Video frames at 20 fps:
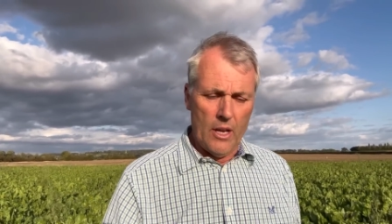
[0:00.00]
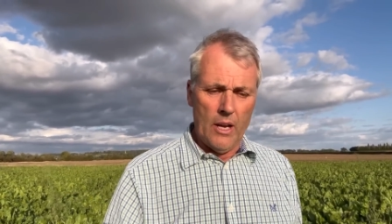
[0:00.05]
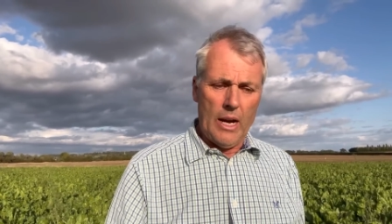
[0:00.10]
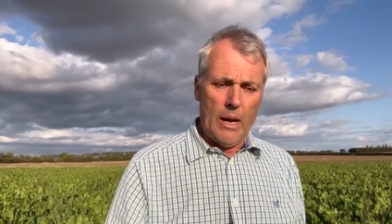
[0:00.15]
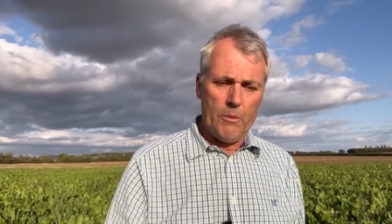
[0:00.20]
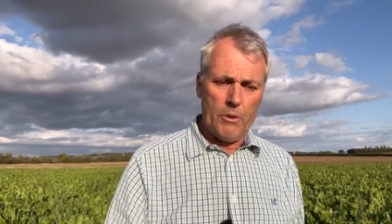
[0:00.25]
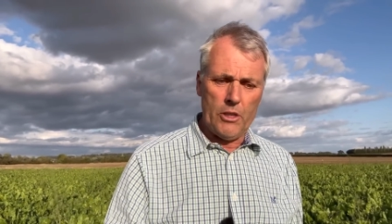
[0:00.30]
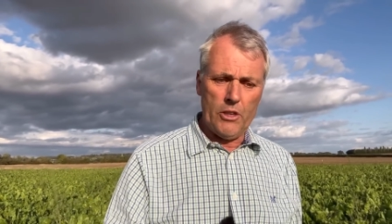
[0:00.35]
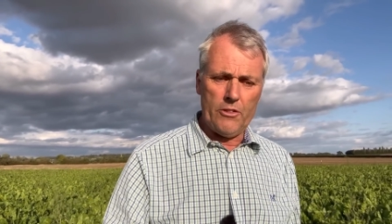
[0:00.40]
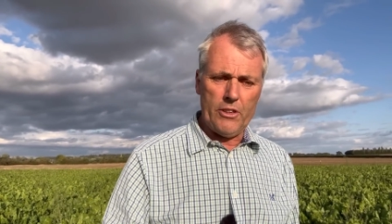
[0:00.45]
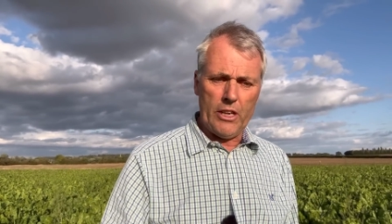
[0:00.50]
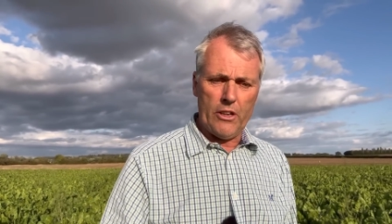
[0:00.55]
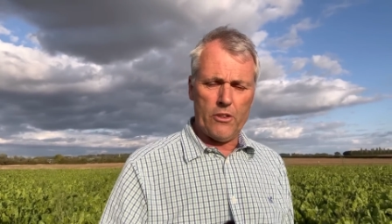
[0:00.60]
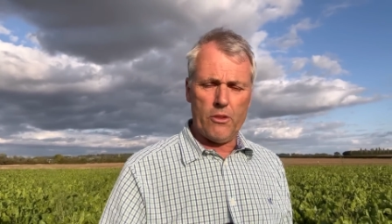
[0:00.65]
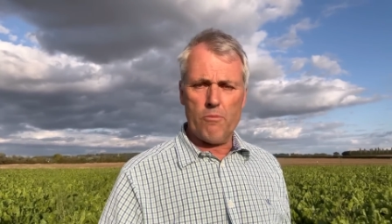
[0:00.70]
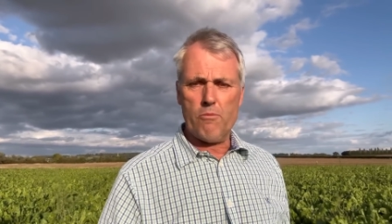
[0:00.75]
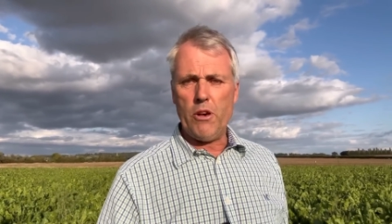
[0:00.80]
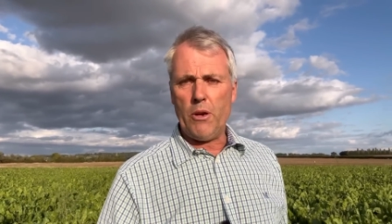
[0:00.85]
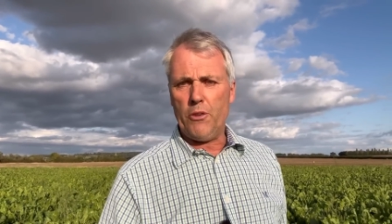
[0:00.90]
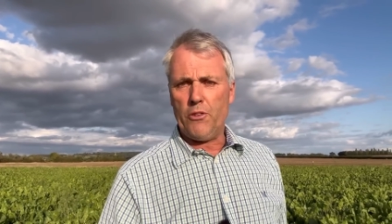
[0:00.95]
I'm going to dig
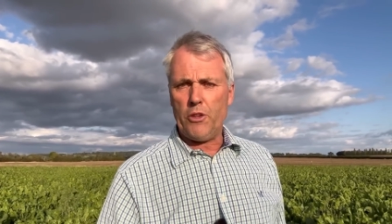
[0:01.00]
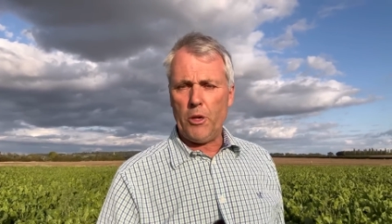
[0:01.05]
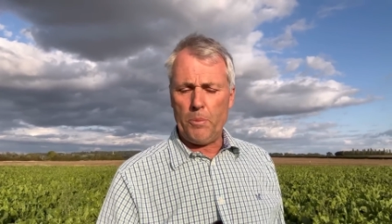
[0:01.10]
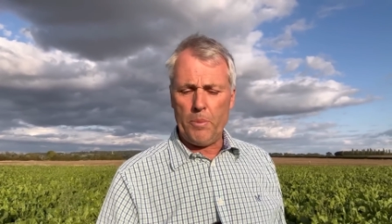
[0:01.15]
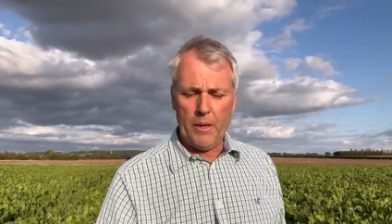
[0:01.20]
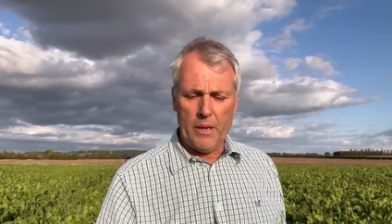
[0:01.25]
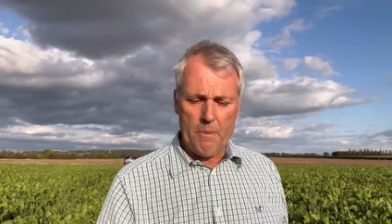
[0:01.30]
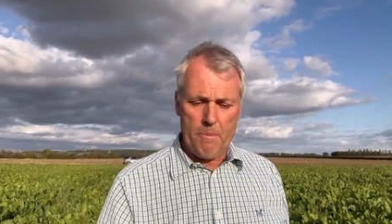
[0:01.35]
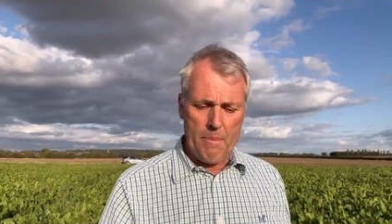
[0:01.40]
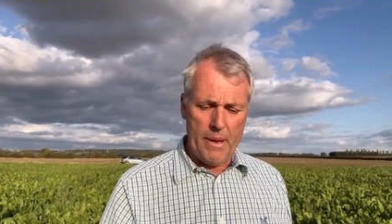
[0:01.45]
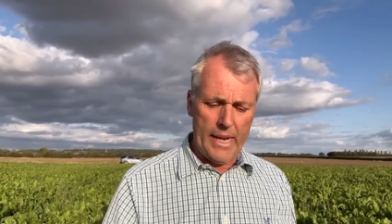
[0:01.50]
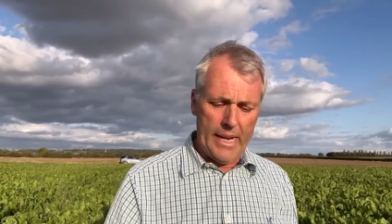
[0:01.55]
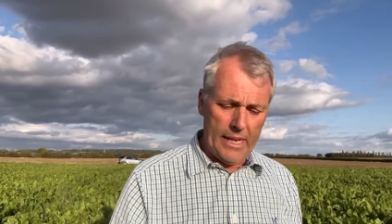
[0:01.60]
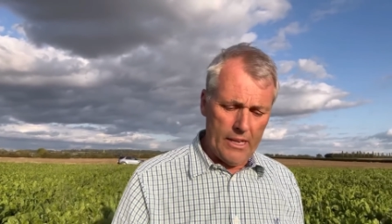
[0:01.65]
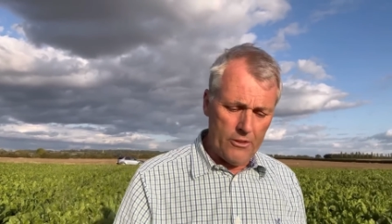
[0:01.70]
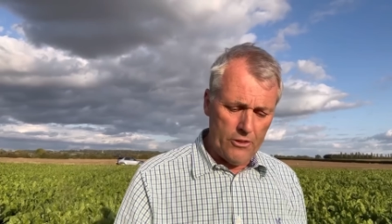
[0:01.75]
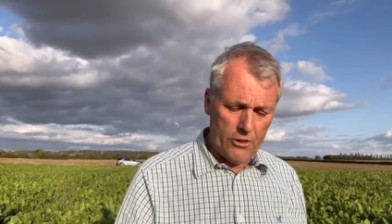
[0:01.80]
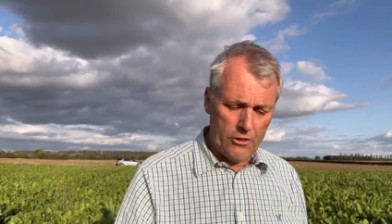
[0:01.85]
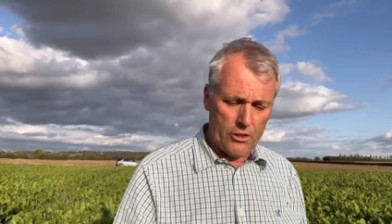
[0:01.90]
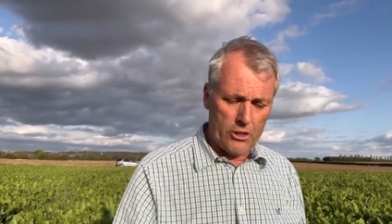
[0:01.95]
some roots up in a minute
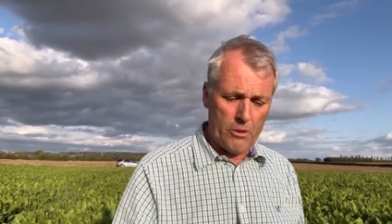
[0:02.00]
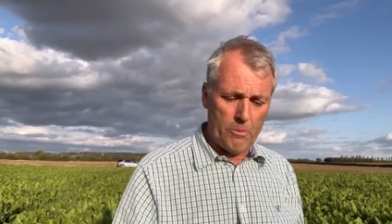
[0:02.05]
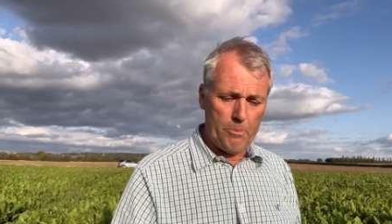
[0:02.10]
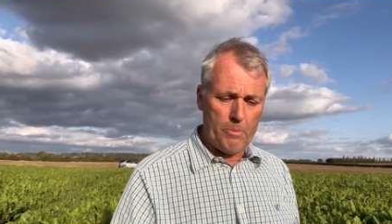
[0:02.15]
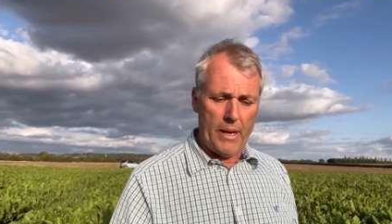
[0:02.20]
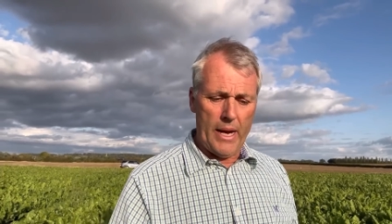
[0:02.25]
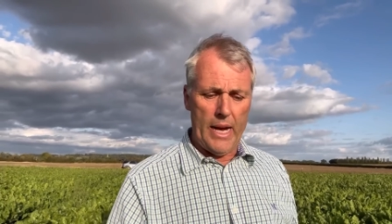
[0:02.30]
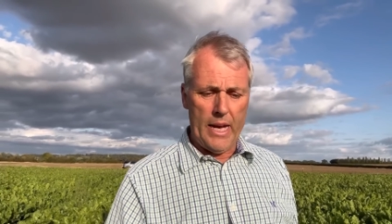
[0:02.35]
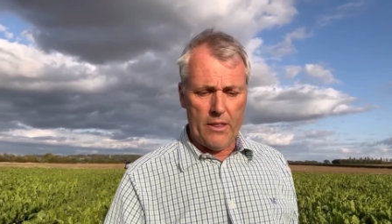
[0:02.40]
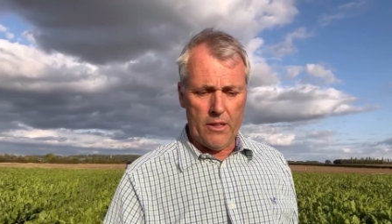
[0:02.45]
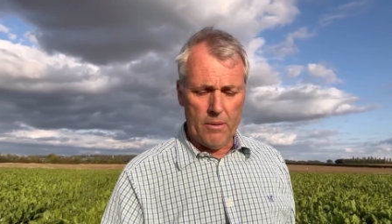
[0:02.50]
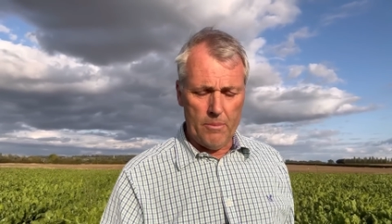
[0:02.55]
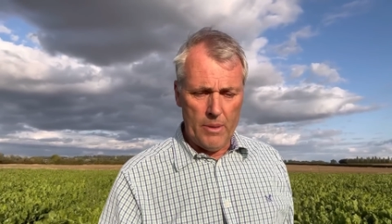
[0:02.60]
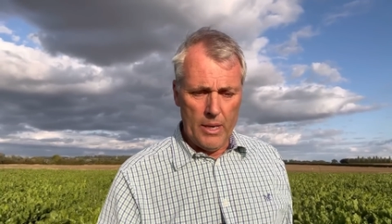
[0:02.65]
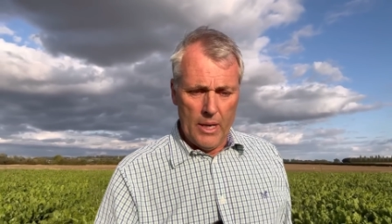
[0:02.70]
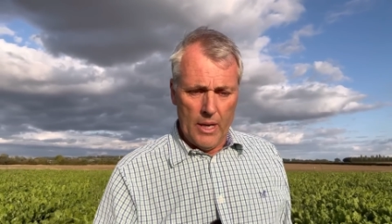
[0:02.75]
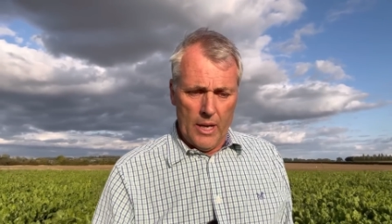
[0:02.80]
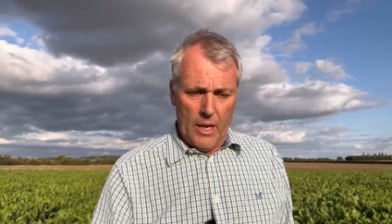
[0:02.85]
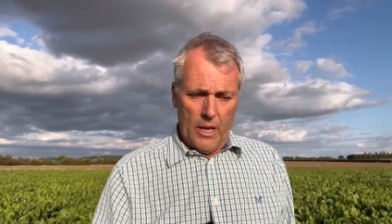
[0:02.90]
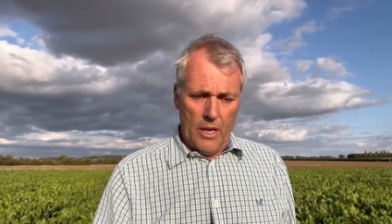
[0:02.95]
and just compare them
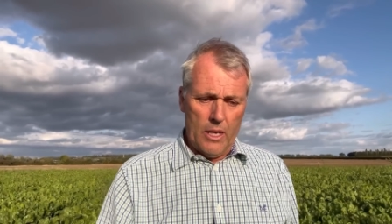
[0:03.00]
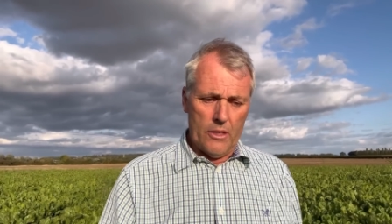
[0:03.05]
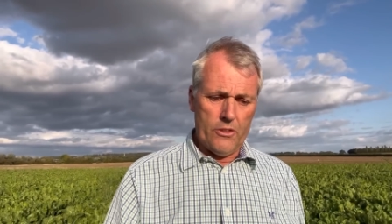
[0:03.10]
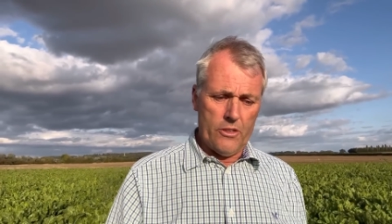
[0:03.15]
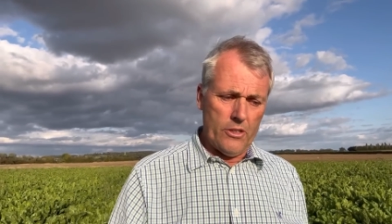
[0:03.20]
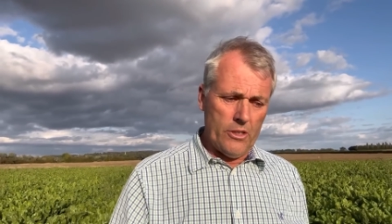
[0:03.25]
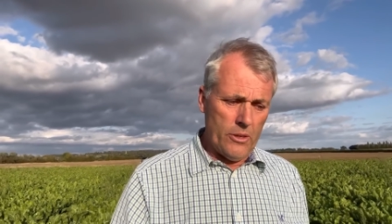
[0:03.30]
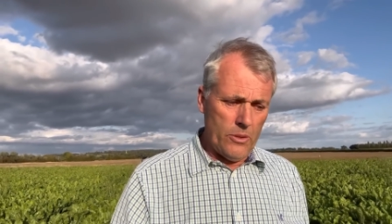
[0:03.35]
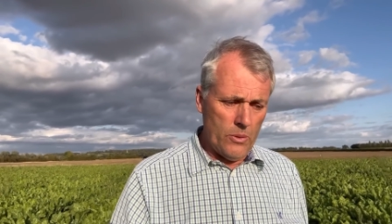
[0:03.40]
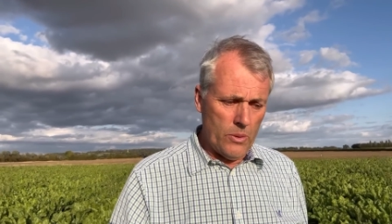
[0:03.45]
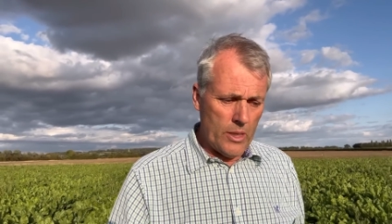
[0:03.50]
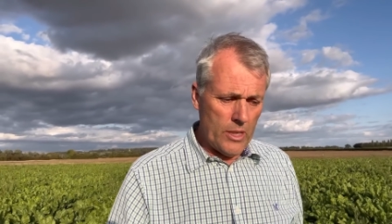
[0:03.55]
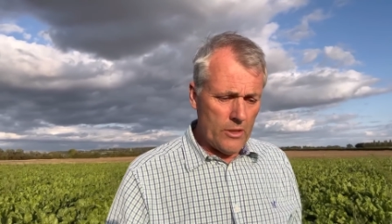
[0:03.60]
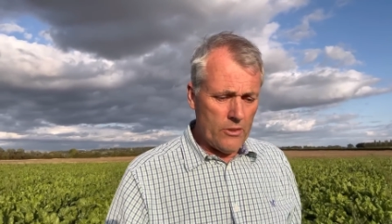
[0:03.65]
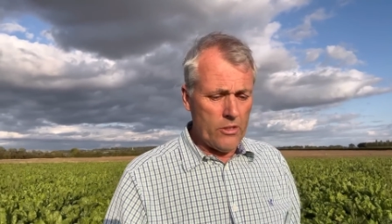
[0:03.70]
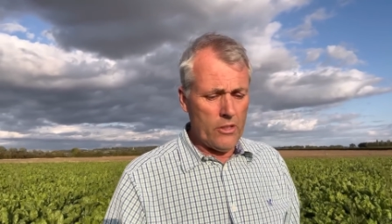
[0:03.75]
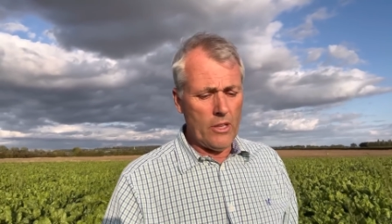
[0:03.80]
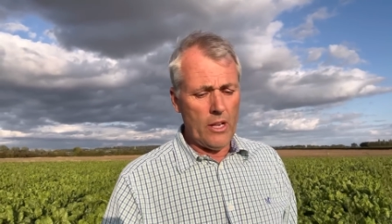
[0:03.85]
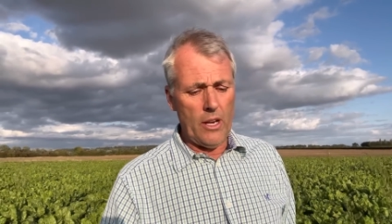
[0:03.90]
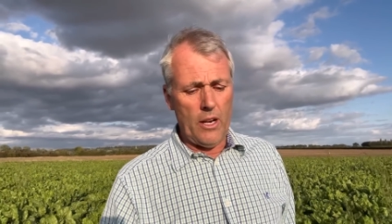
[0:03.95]
uh, to, uh,
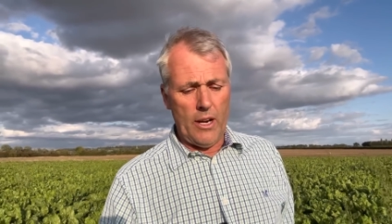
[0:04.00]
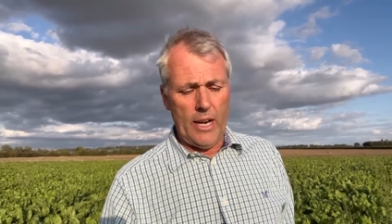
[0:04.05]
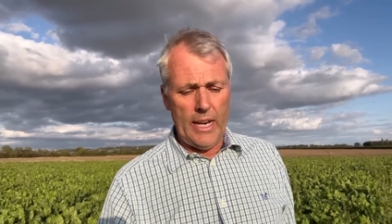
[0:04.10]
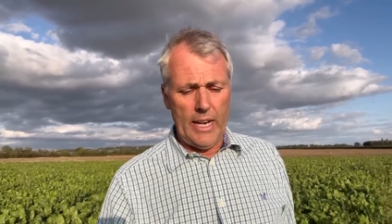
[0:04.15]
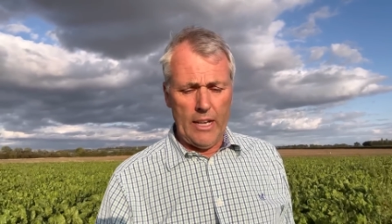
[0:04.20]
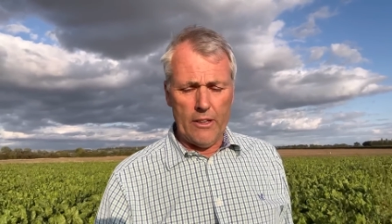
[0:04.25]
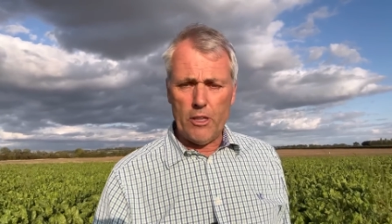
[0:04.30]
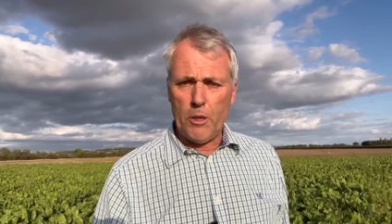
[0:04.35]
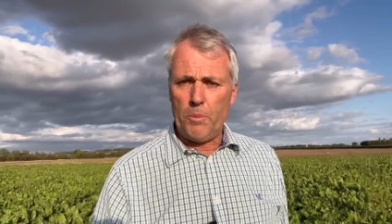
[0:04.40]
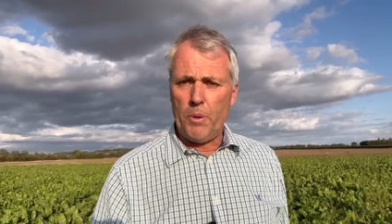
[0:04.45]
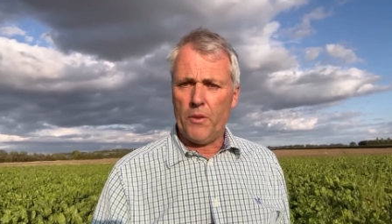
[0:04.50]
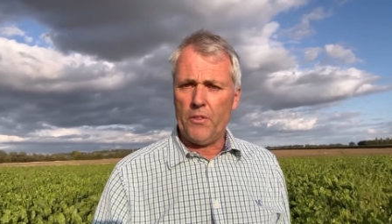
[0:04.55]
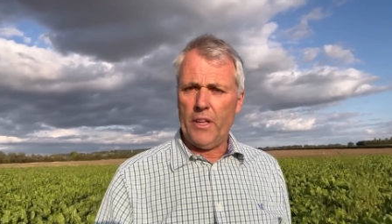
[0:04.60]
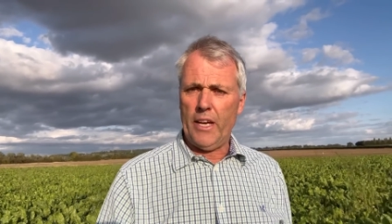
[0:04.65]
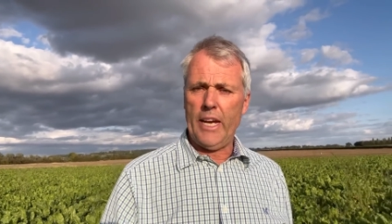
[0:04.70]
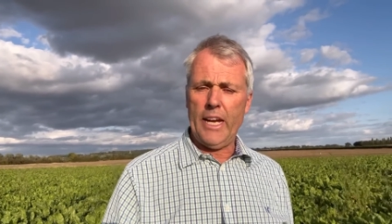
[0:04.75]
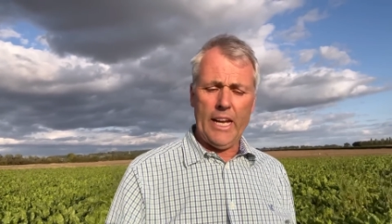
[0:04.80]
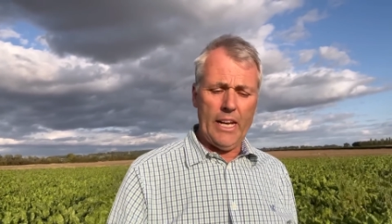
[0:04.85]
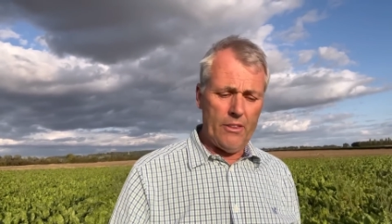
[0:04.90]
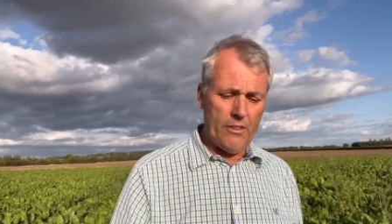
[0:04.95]
to the light land up on the
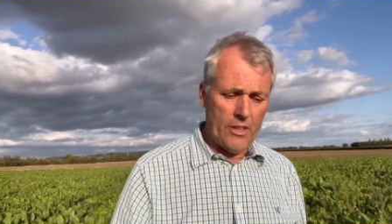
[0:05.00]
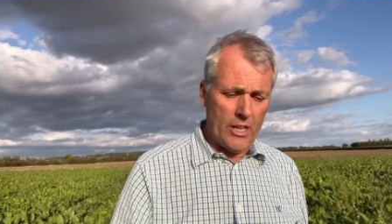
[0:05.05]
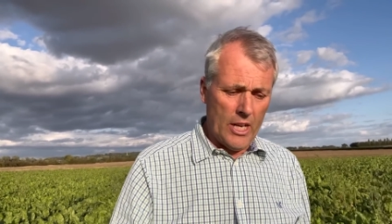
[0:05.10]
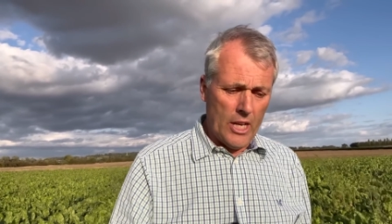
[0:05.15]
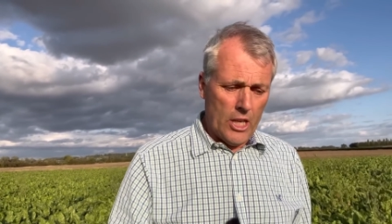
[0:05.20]
heath.